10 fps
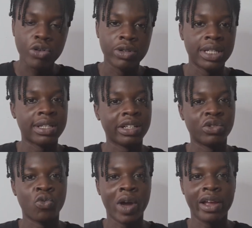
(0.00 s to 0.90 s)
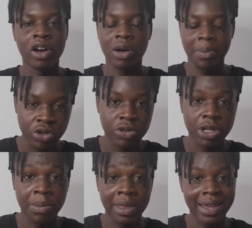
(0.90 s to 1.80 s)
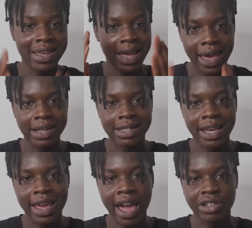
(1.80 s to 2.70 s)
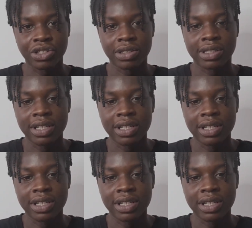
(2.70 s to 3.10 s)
or you decide to wake up, do something, and take action.